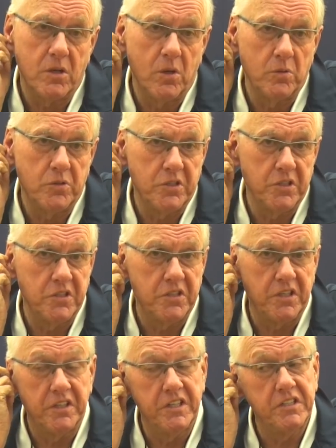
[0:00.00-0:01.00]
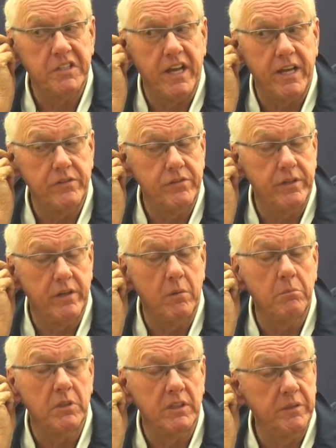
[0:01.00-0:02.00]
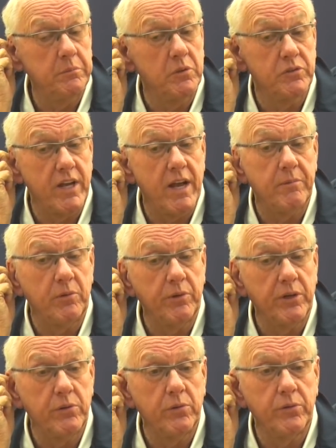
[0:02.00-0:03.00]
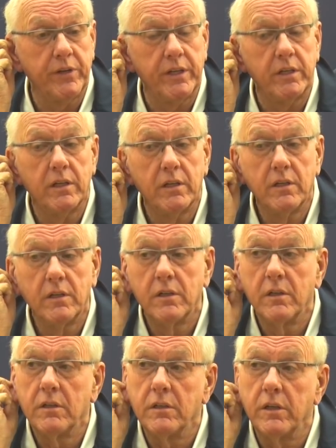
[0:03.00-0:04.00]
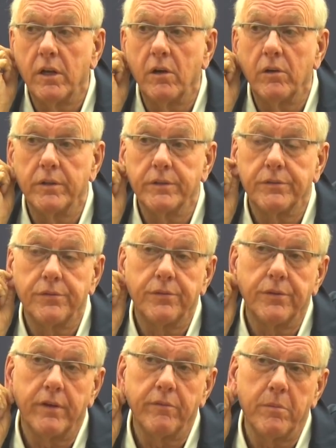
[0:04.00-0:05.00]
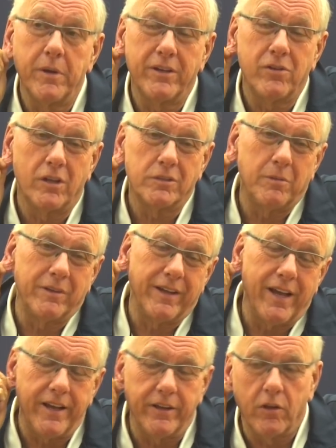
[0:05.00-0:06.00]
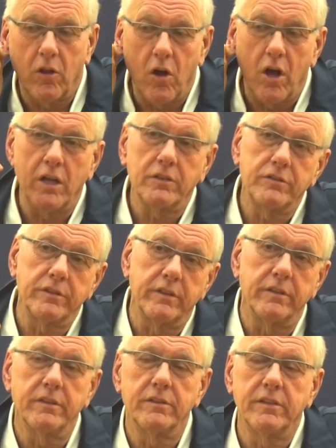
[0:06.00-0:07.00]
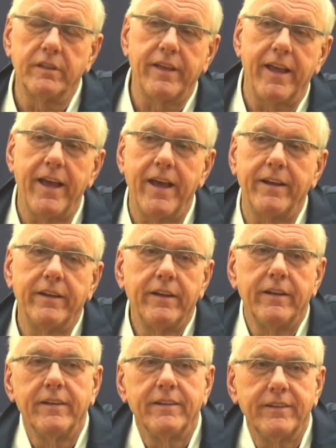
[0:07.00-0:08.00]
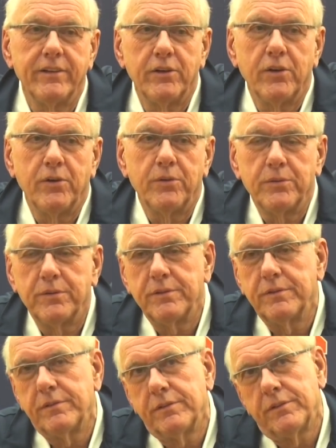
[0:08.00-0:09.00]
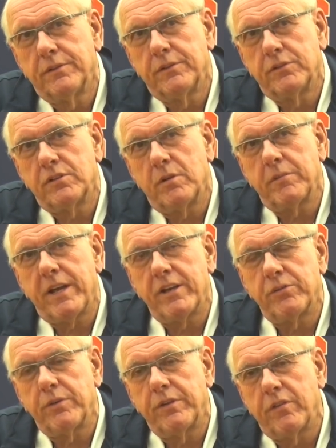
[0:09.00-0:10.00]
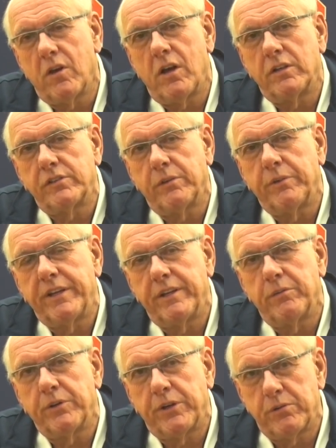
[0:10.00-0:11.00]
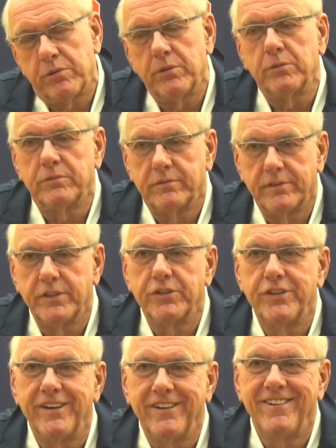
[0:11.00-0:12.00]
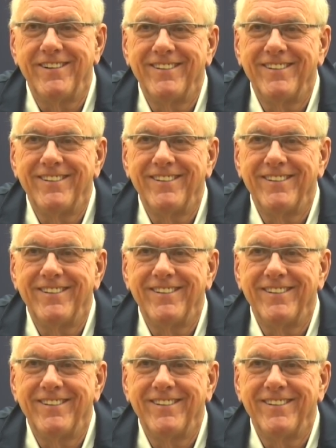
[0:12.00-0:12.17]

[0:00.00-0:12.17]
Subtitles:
coaches and these guys did an unbelievable job in recruiting. You know, it's everybody talks about the guy you lost and this and that. You know, there's some guys we lost that we didn't recruit this year.